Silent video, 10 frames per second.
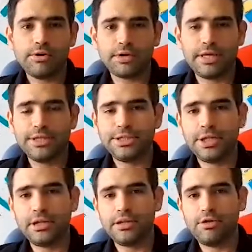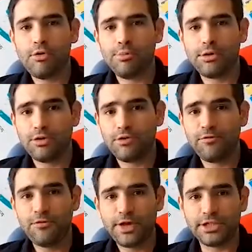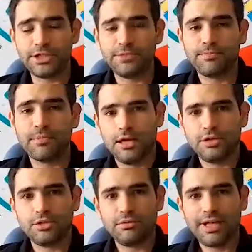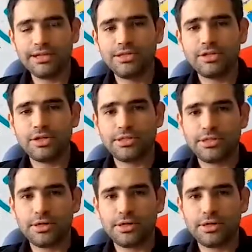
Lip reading: your kitchen and open your fridge. So that starts the